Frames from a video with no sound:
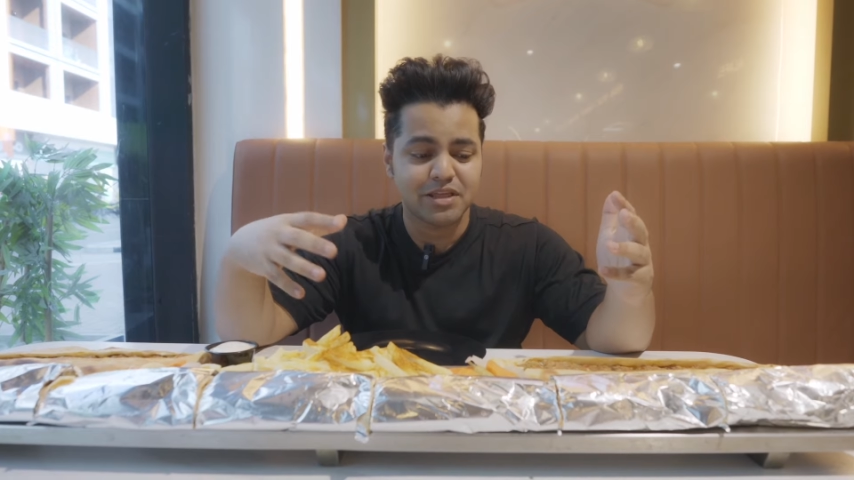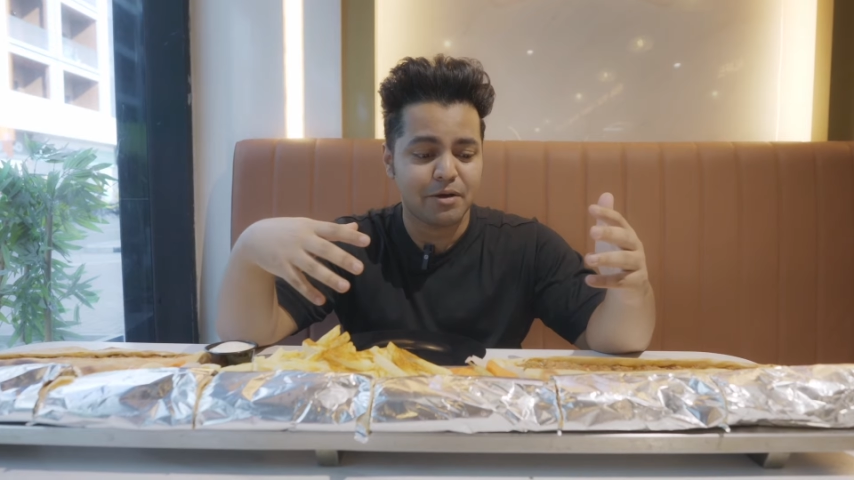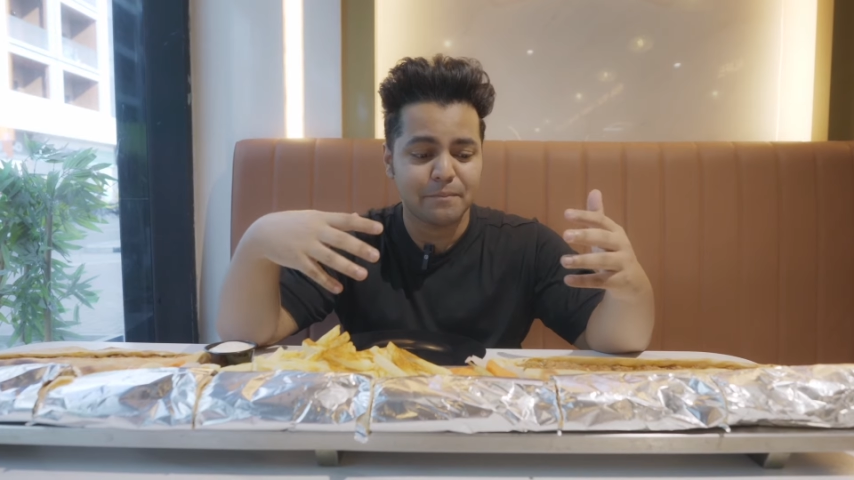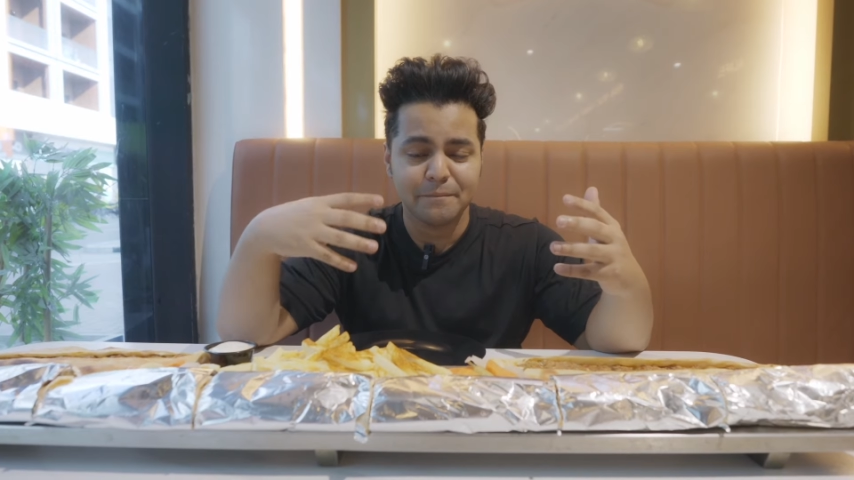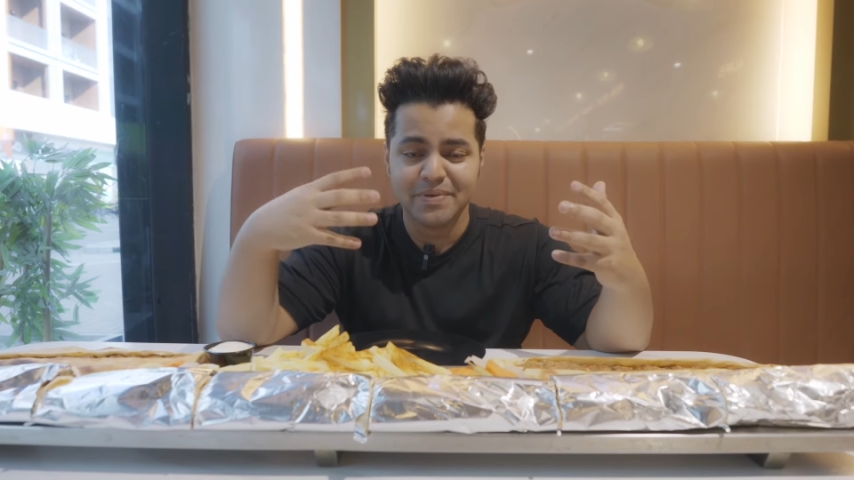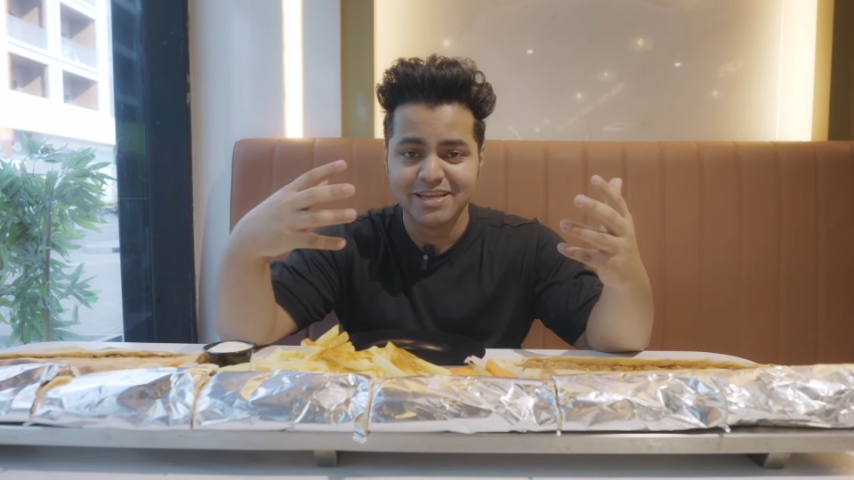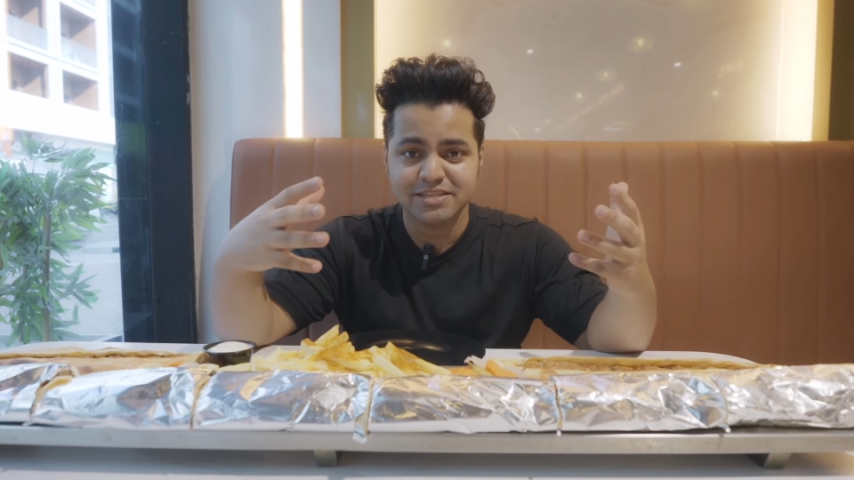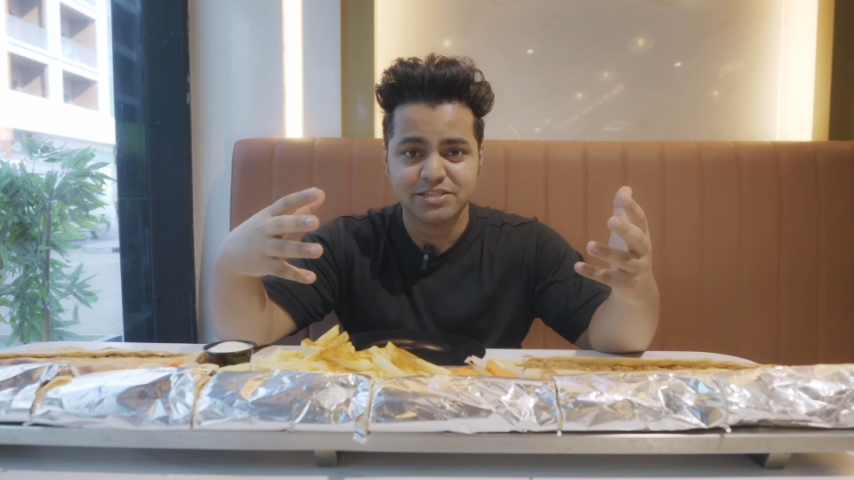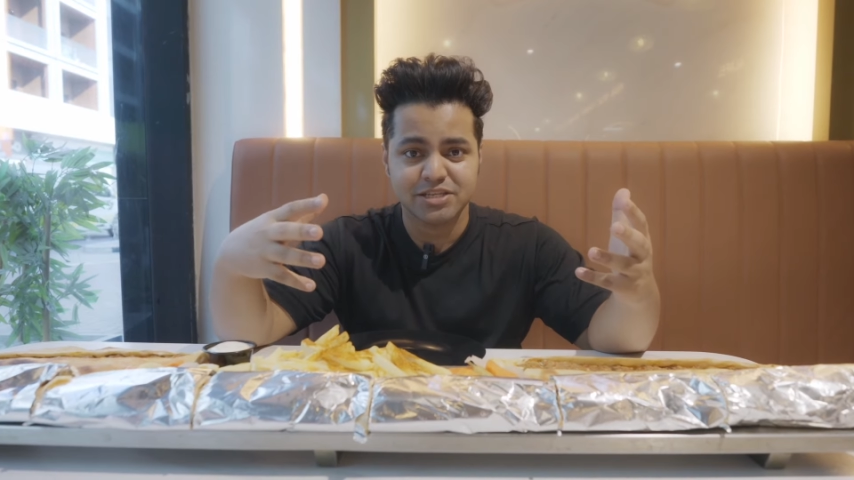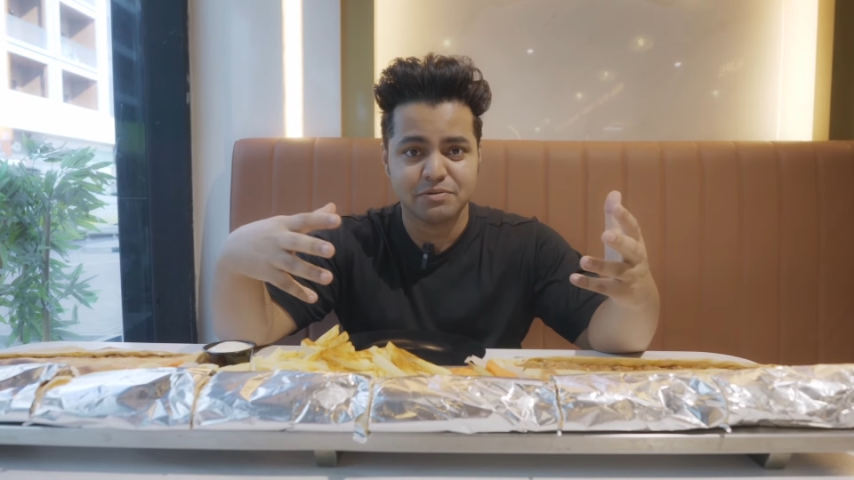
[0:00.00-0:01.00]
the
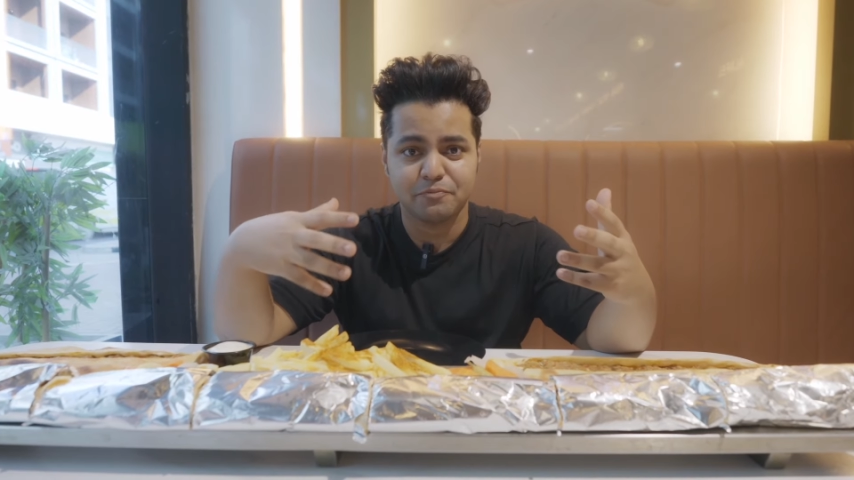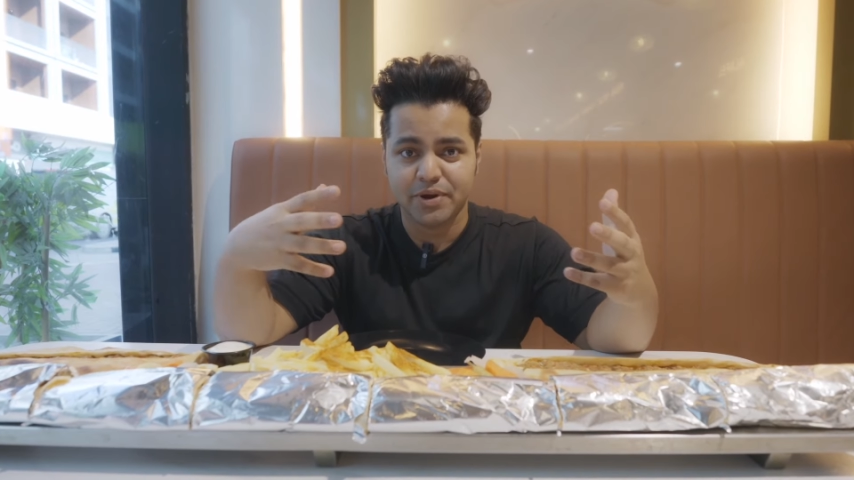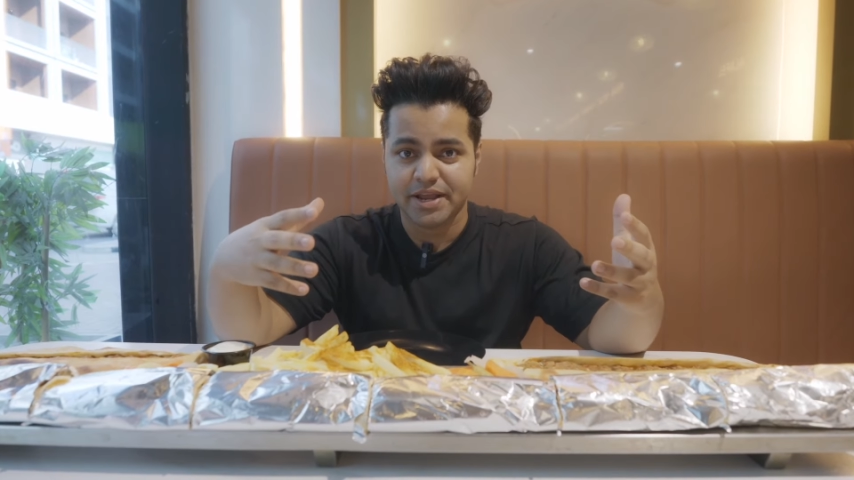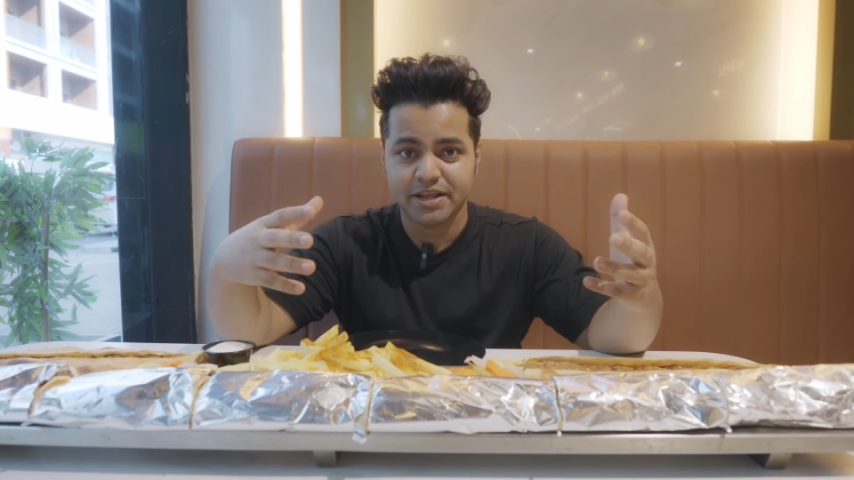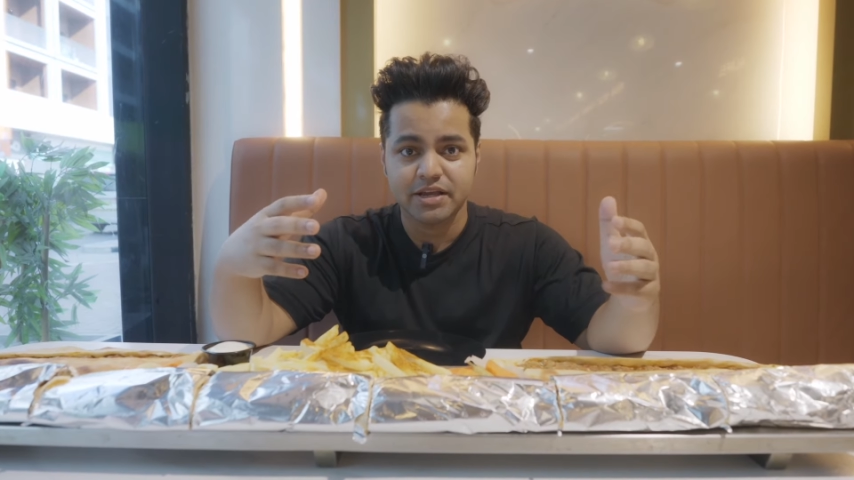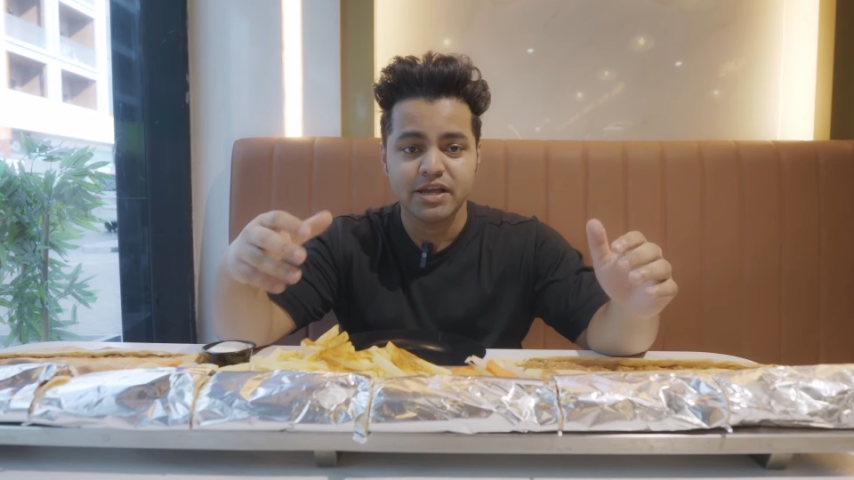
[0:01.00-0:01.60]
amazing bread.